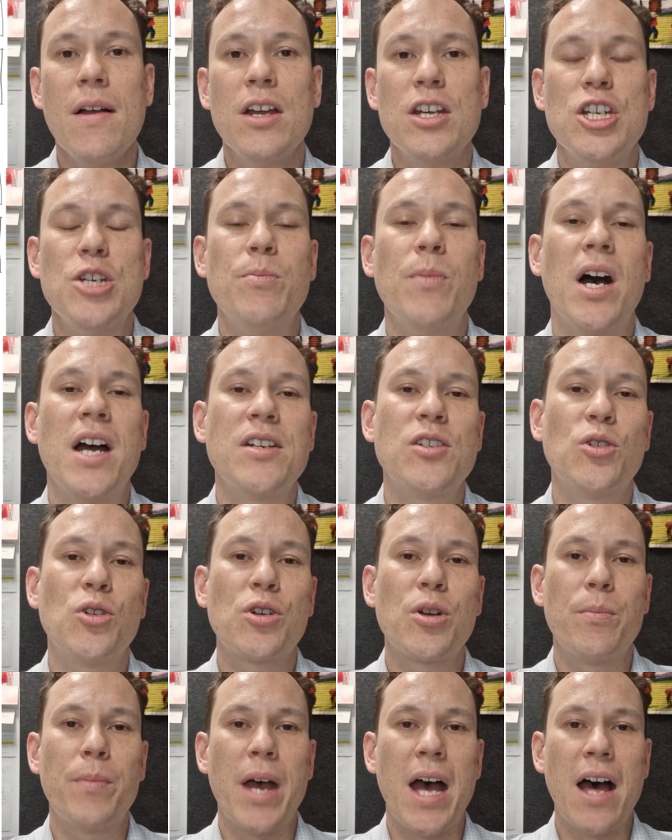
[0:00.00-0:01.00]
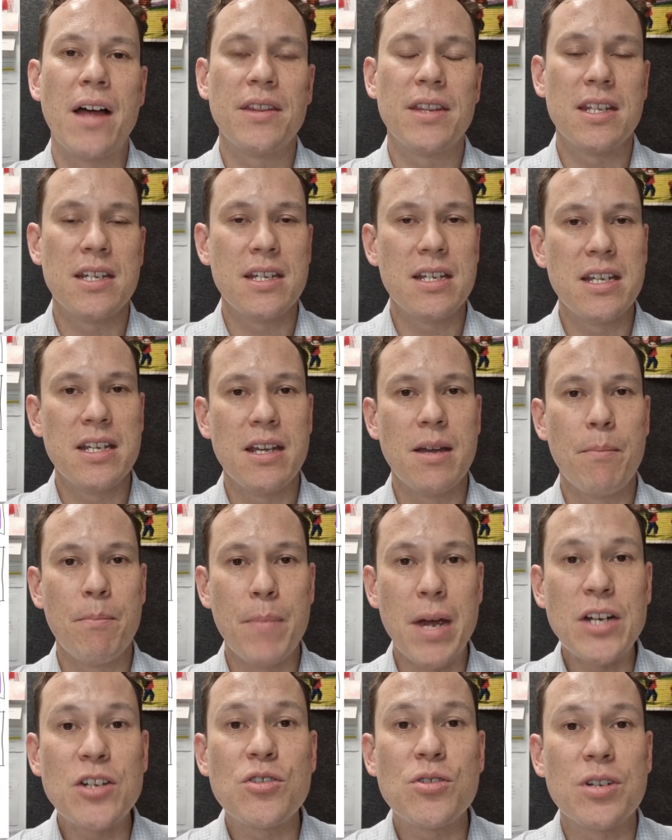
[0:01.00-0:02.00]
You might talk about the
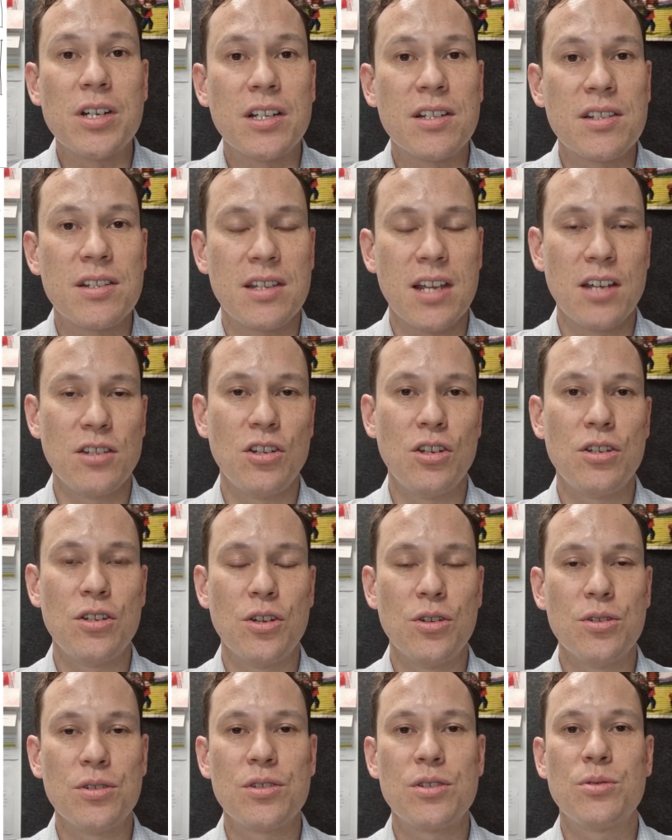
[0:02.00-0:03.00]
metrics that you use